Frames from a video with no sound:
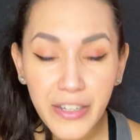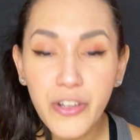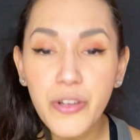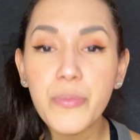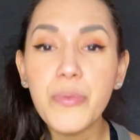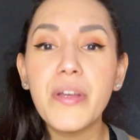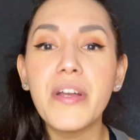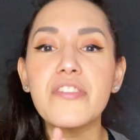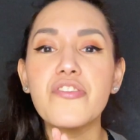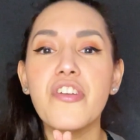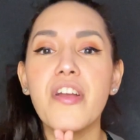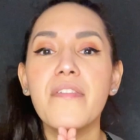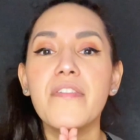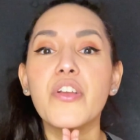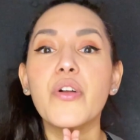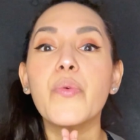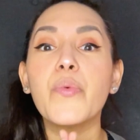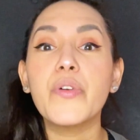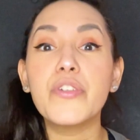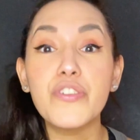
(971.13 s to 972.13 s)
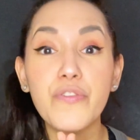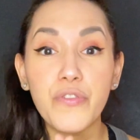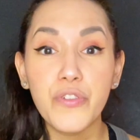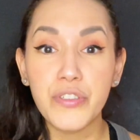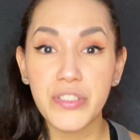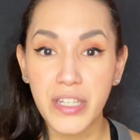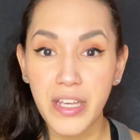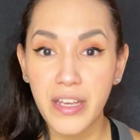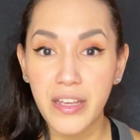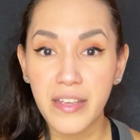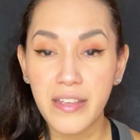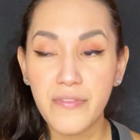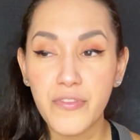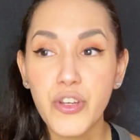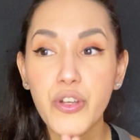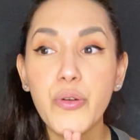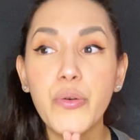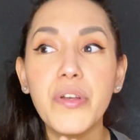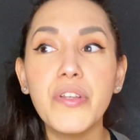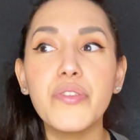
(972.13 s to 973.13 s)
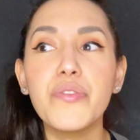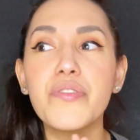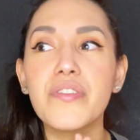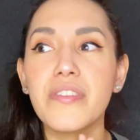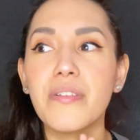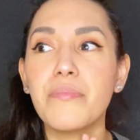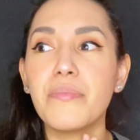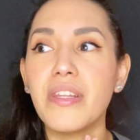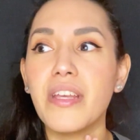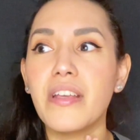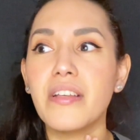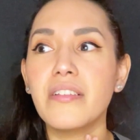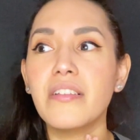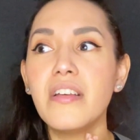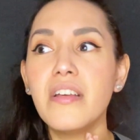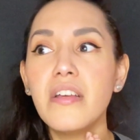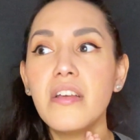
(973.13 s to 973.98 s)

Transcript: I hope you guys are having a wonderful day. If you're going through something